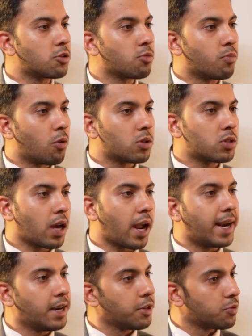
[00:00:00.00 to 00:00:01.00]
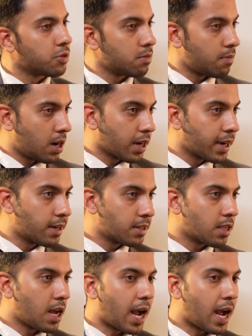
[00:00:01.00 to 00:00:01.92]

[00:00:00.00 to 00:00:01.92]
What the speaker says: to both end user markets